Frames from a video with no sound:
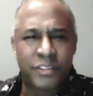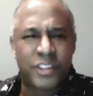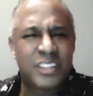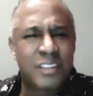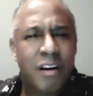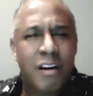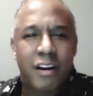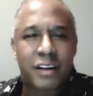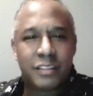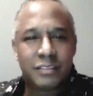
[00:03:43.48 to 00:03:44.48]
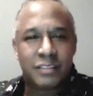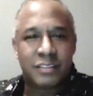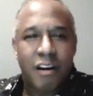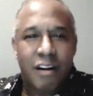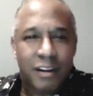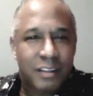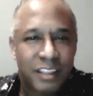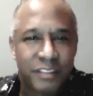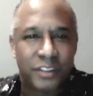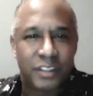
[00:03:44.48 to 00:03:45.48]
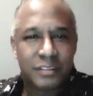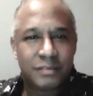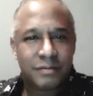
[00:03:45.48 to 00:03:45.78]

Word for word: The dark, dark liver.